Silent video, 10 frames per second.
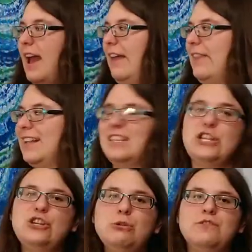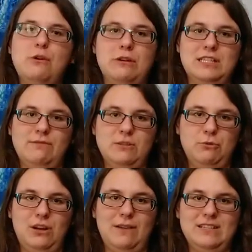and that's a huge focus of this
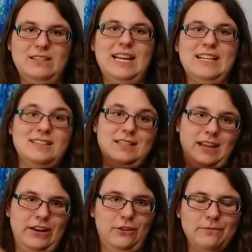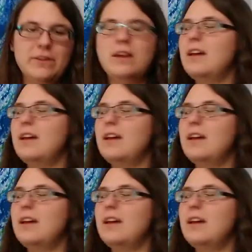book, obviously, hence the title.